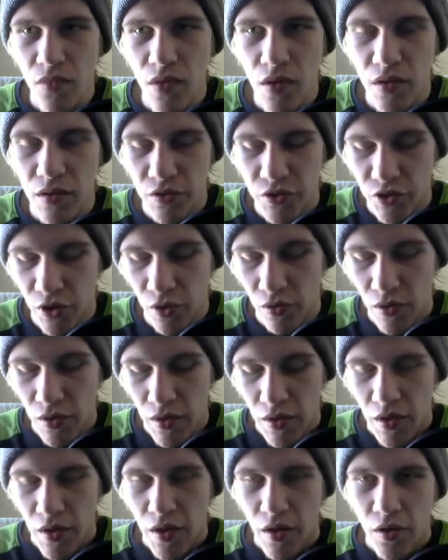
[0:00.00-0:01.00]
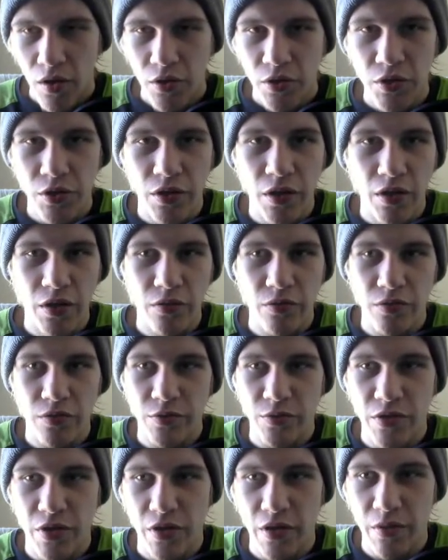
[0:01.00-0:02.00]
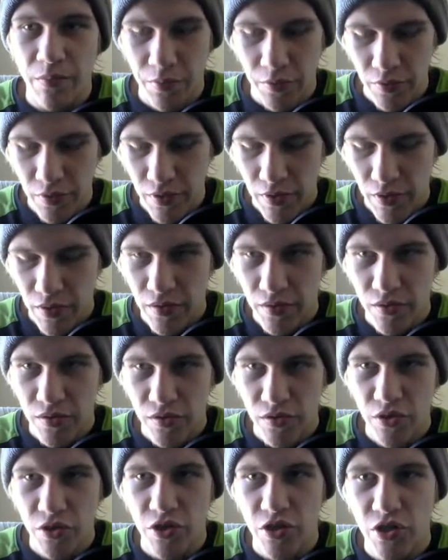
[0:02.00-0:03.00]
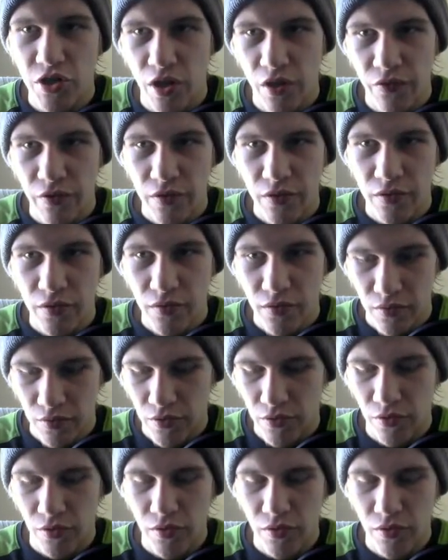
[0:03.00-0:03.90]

So you're going to do import java.util.S